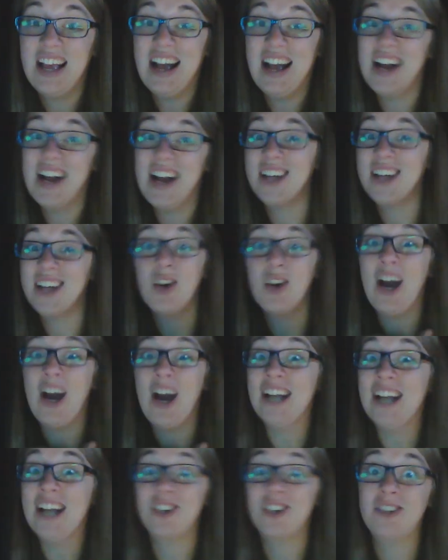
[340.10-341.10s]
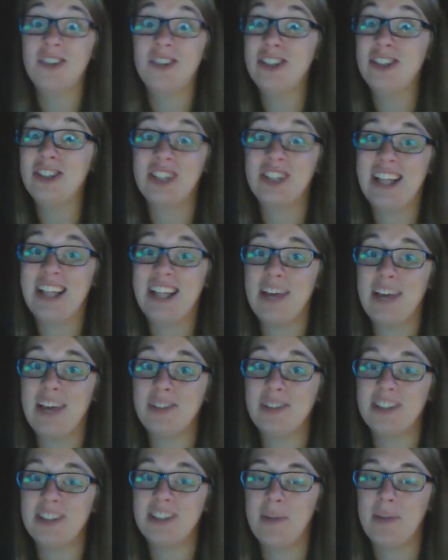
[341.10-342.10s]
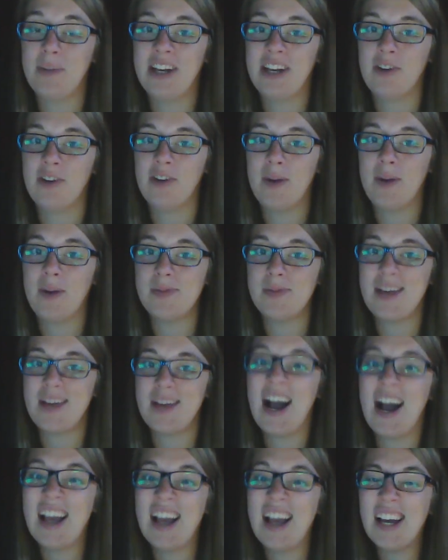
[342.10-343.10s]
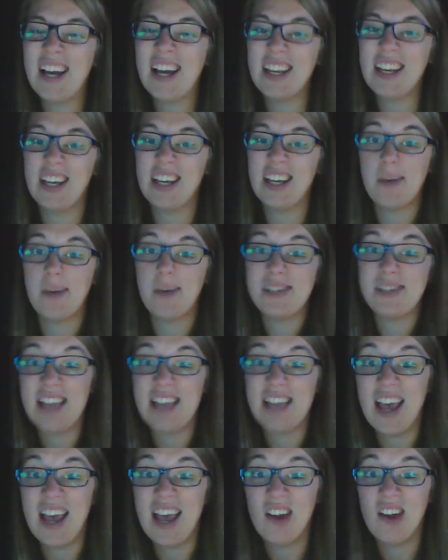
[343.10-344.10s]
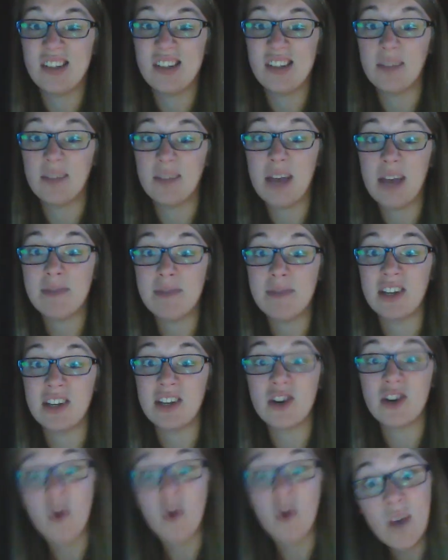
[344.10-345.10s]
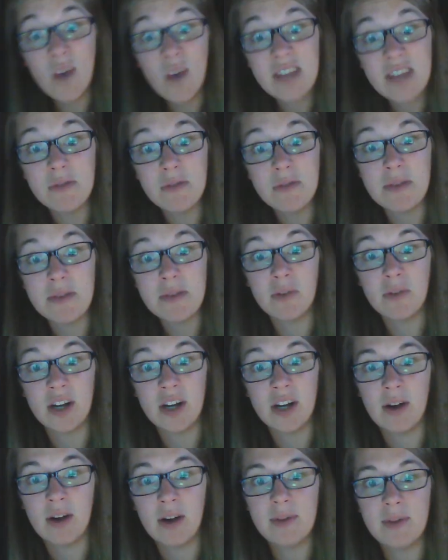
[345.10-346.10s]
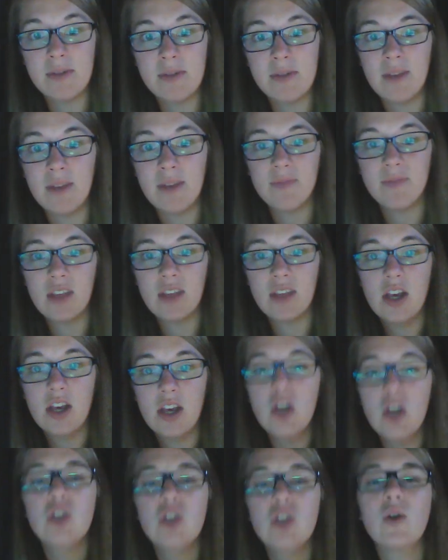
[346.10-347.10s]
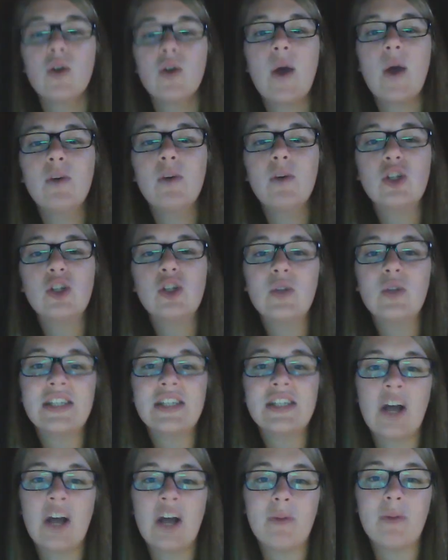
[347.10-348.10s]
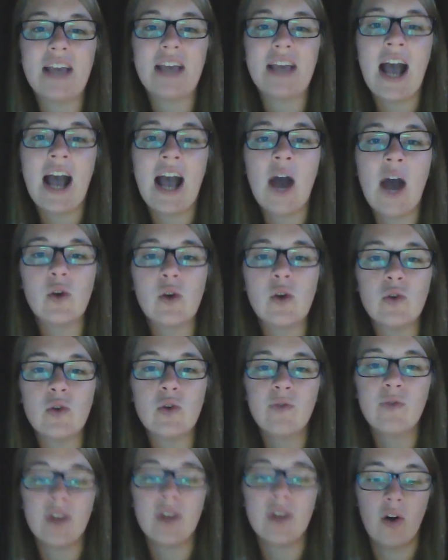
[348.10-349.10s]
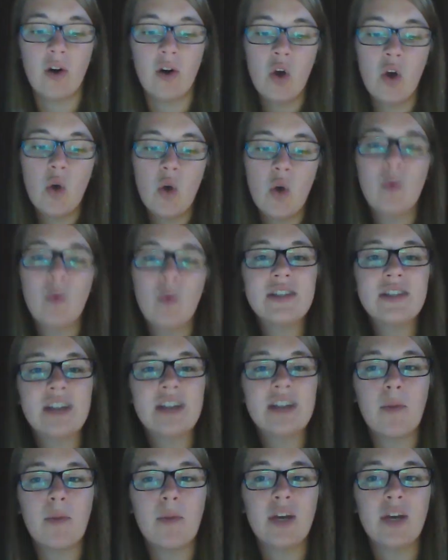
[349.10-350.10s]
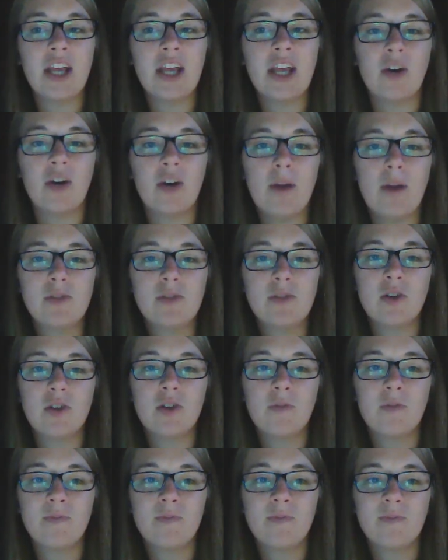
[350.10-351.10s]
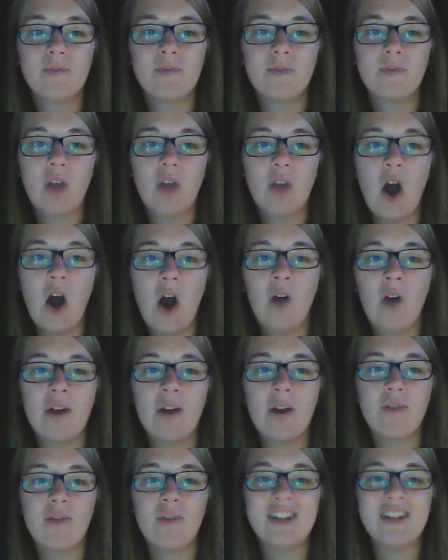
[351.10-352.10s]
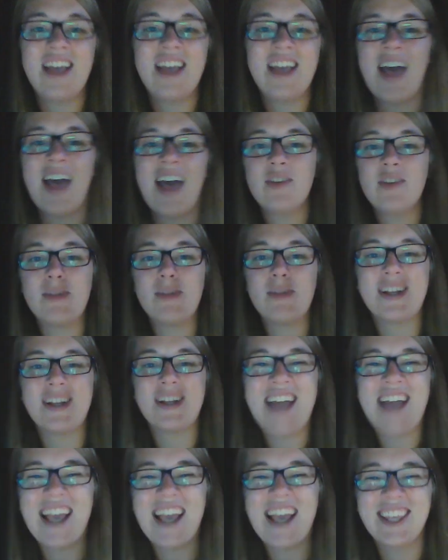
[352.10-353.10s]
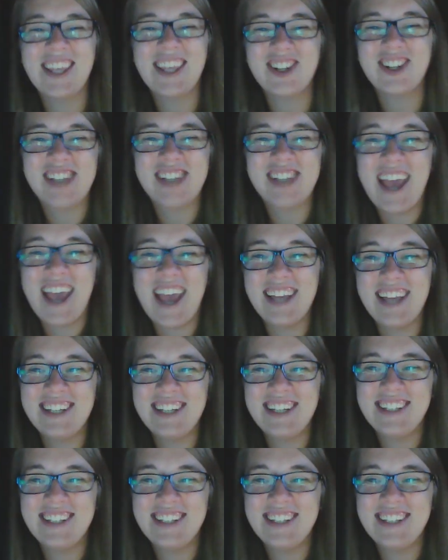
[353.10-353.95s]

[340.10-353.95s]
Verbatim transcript: I know I don't usually like when someone interrupts me. I kind of get upset and sometimes annoyed when people interrupt me. So I want you to tell me how you feel when someone interrupts you. All right, friends, have a spectacular day.